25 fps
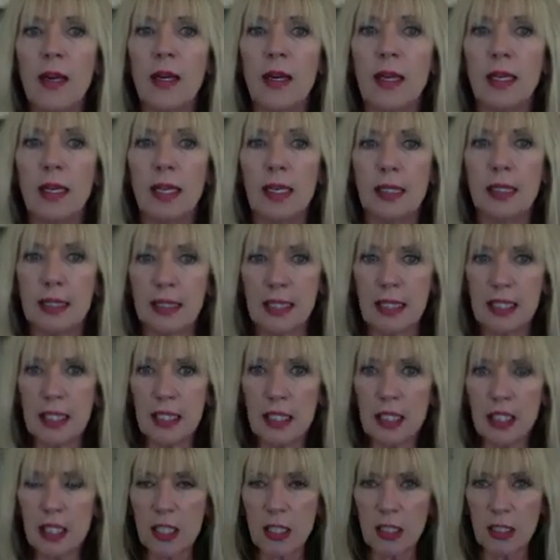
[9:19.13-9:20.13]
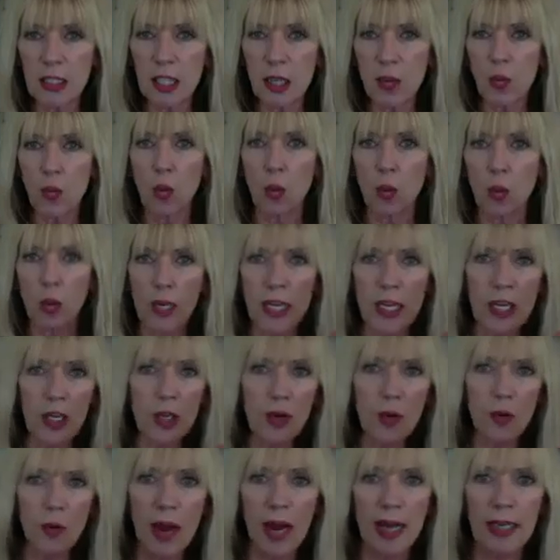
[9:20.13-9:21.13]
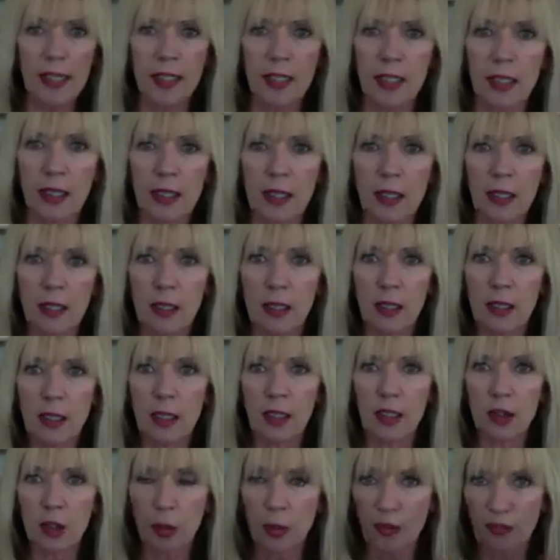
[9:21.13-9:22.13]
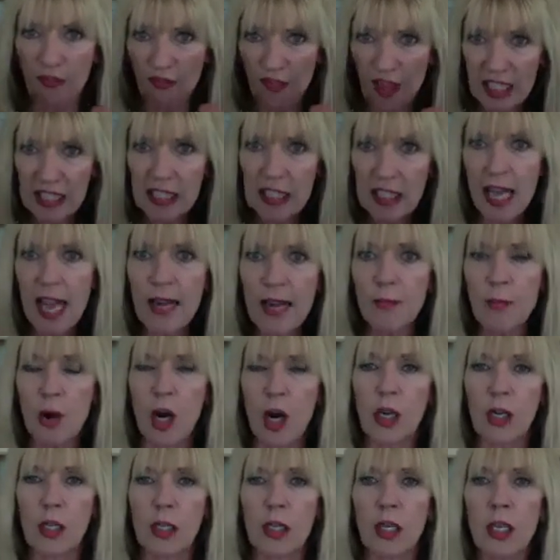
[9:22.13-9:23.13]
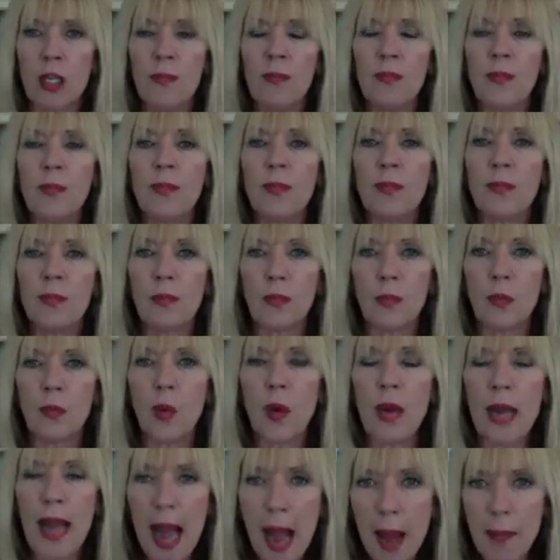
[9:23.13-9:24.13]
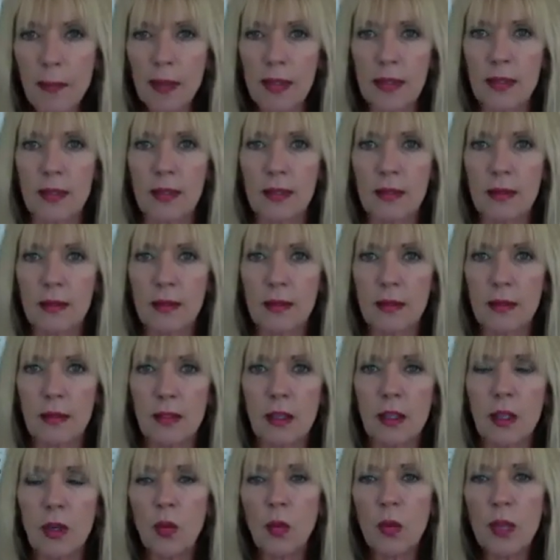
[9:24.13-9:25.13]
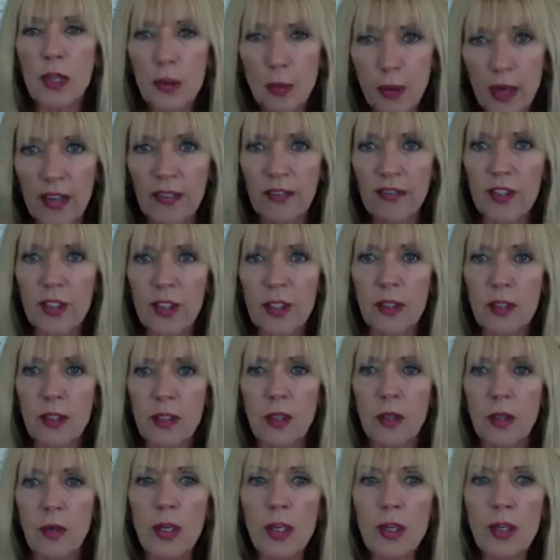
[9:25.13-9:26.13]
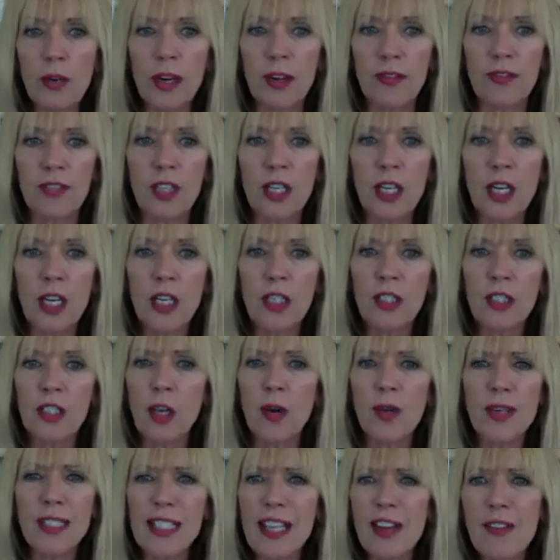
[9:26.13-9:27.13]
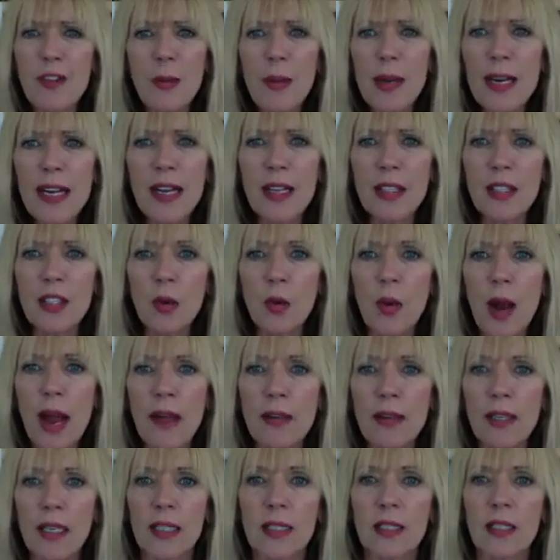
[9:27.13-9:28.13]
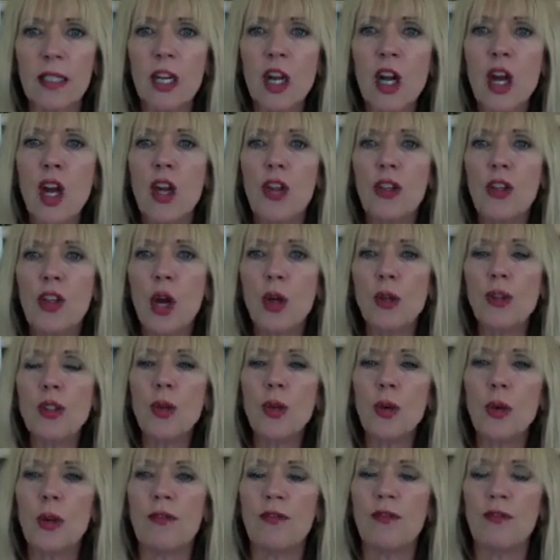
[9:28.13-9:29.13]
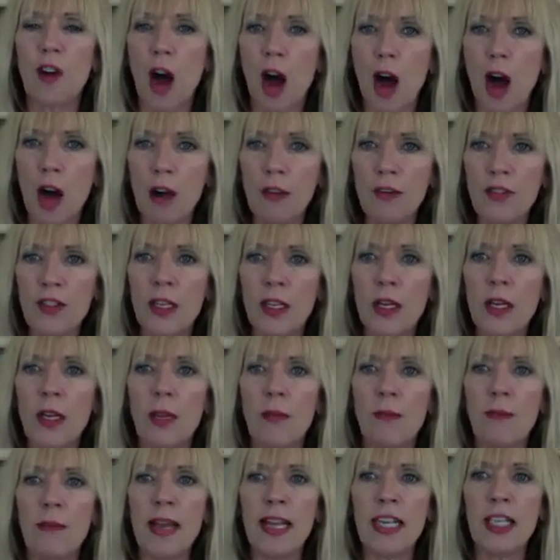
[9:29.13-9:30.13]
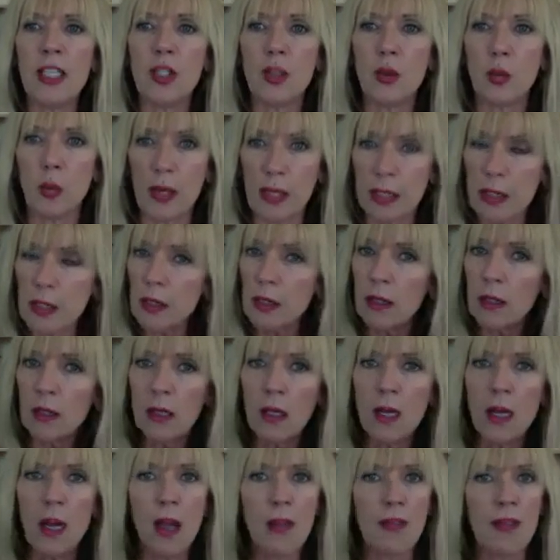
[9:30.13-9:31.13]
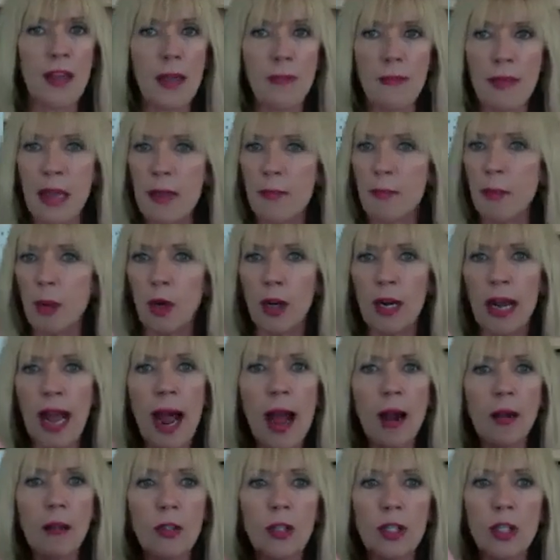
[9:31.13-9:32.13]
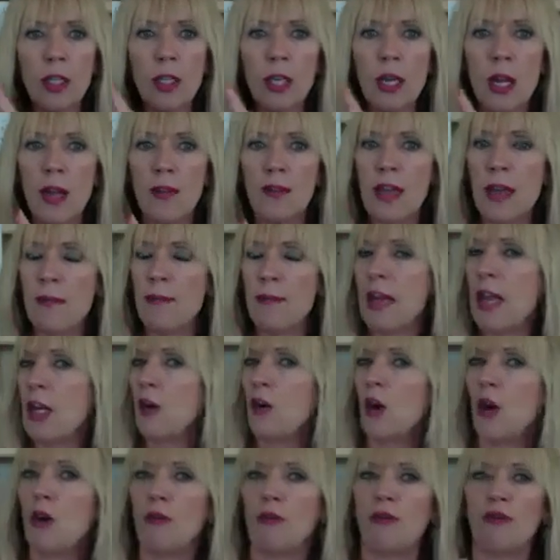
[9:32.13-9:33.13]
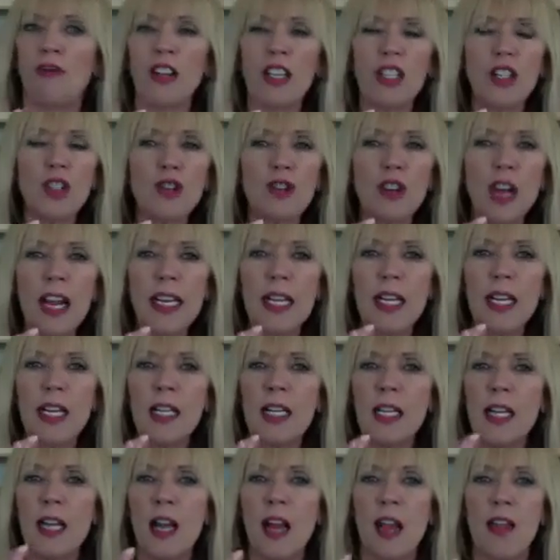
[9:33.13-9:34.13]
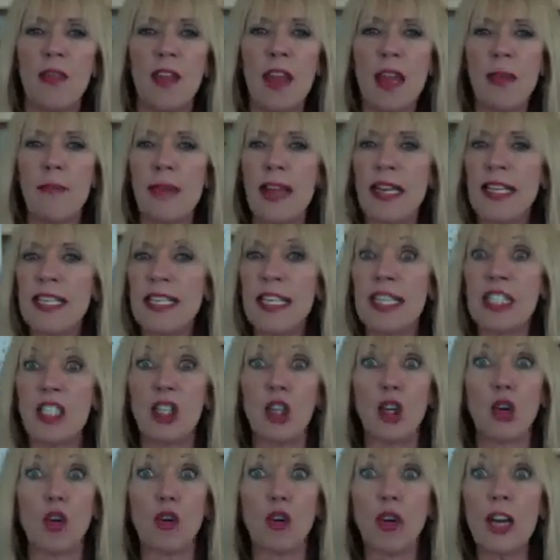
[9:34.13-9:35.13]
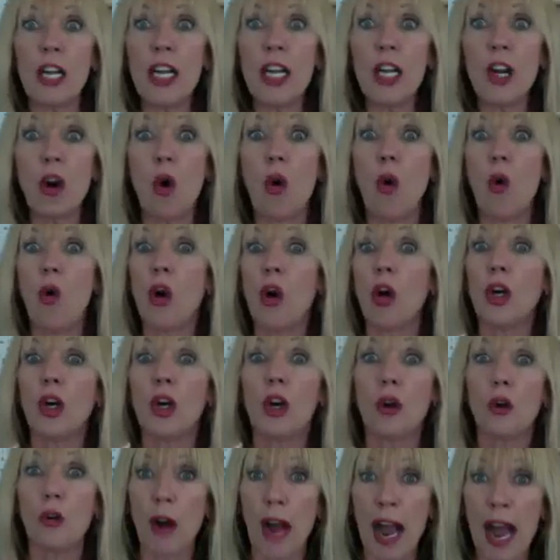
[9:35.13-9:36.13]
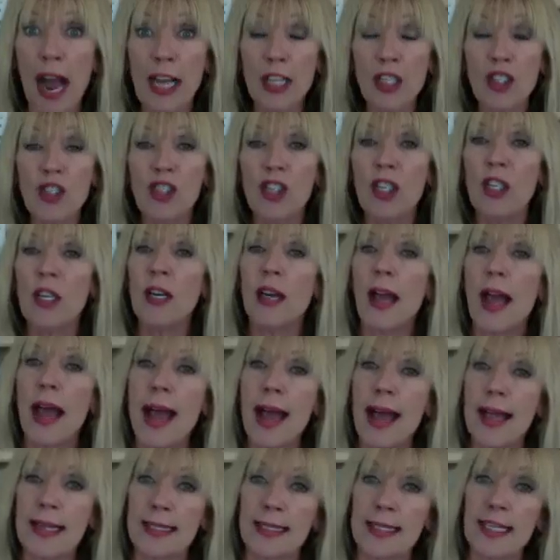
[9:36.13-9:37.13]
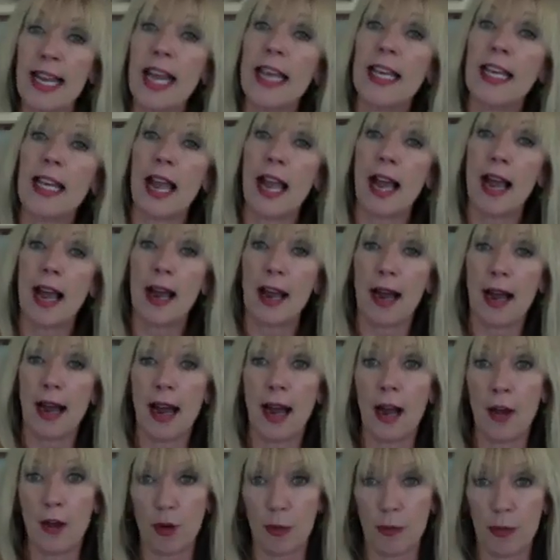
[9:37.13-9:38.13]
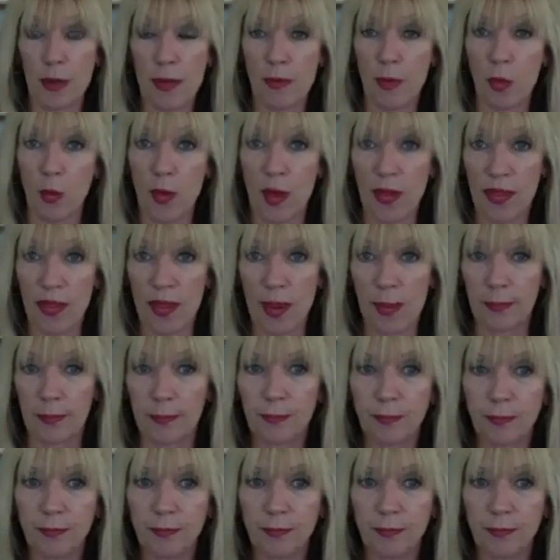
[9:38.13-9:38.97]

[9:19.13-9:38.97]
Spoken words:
consistently redirected to a fixed landmark, what happens? We drift. So does everybody else around us. Those who are involved may dwindle, they may burn out, they may grow frustrated, they may disagree or crash and take other people with them.